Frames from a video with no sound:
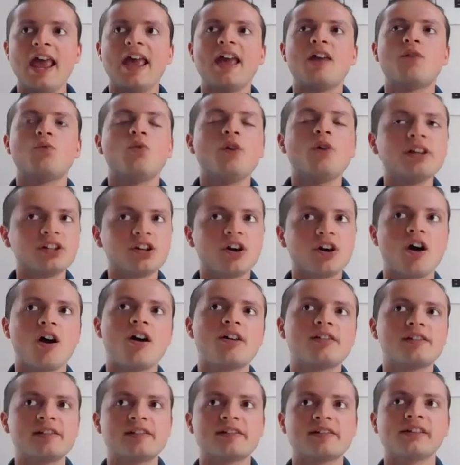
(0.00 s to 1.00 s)
and what
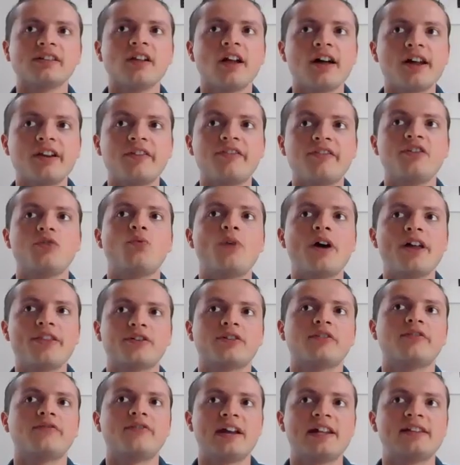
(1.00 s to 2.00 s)
causes a lot of the
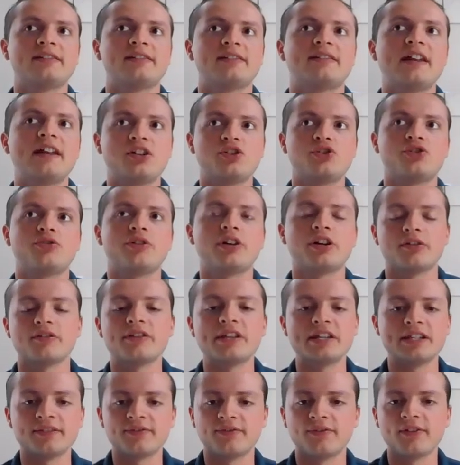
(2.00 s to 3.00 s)
weather events that trigger
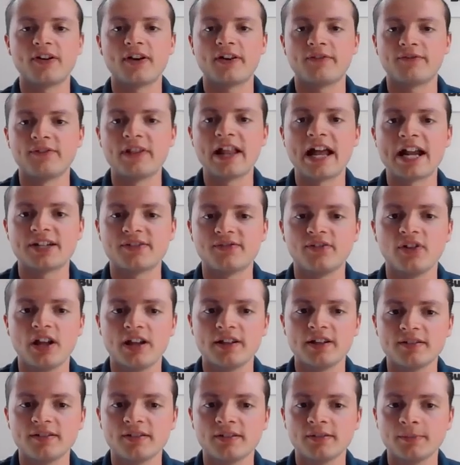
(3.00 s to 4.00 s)
these fl- flash
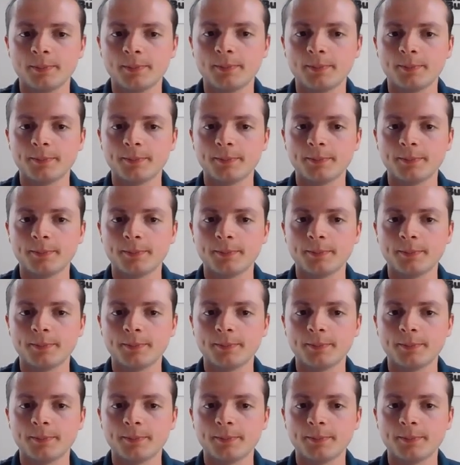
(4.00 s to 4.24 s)
floods